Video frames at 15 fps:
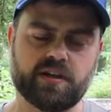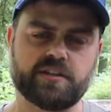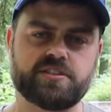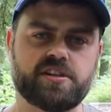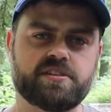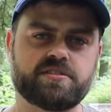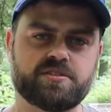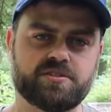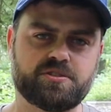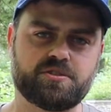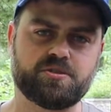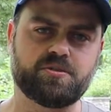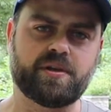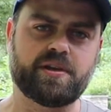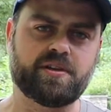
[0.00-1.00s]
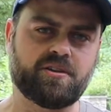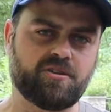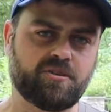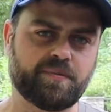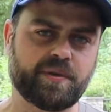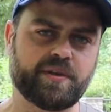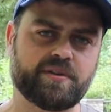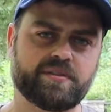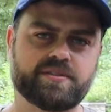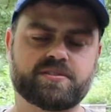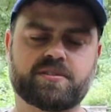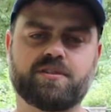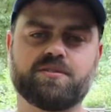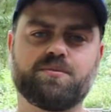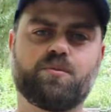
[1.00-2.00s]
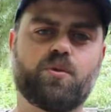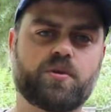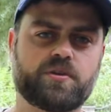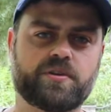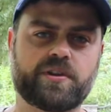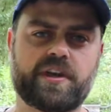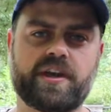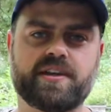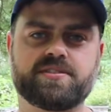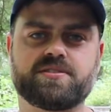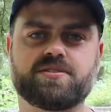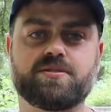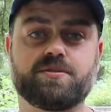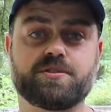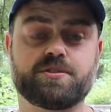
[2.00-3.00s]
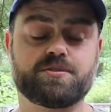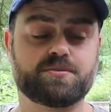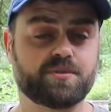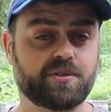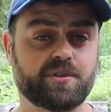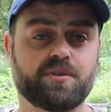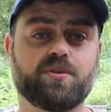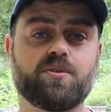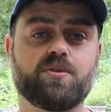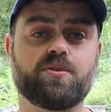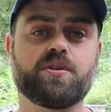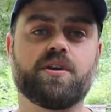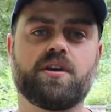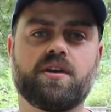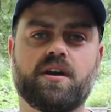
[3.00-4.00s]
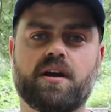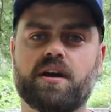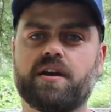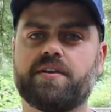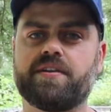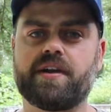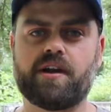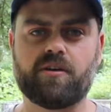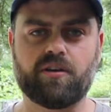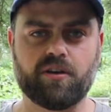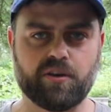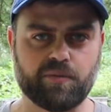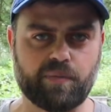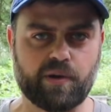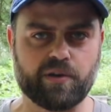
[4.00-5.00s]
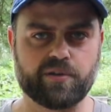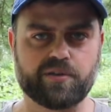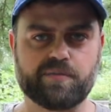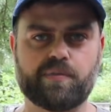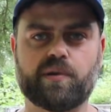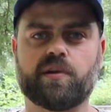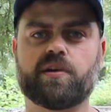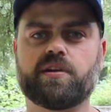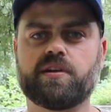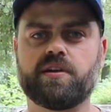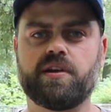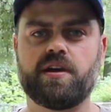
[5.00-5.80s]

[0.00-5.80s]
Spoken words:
adjacent to a home here that's called Warner Castle, which is really old. Now all part of the park,